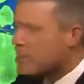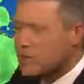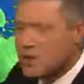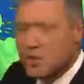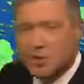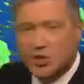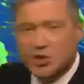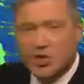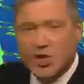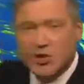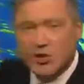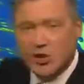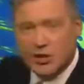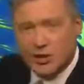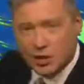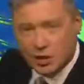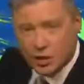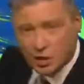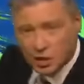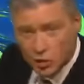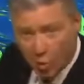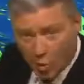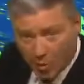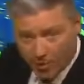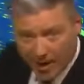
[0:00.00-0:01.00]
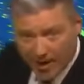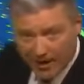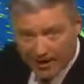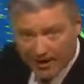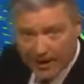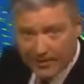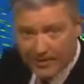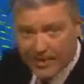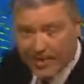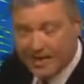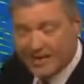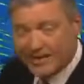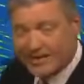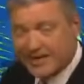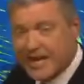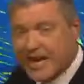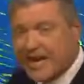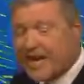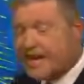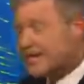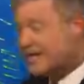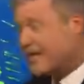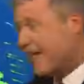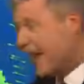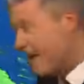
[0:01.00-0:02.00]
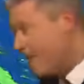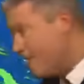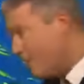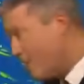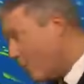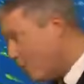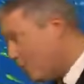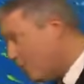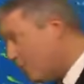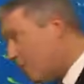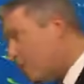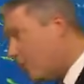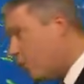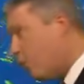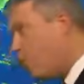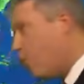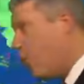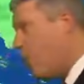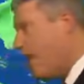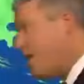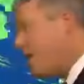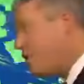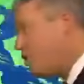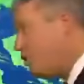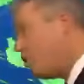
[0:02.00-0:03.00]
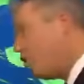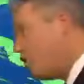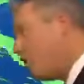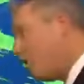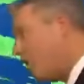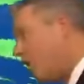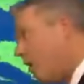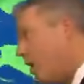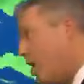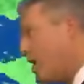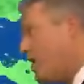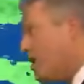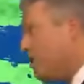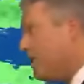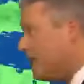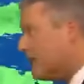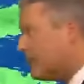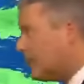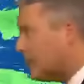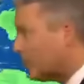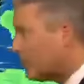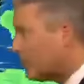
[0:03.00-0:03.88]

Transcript: You see that the storm activity is east. That notes the wind shear that's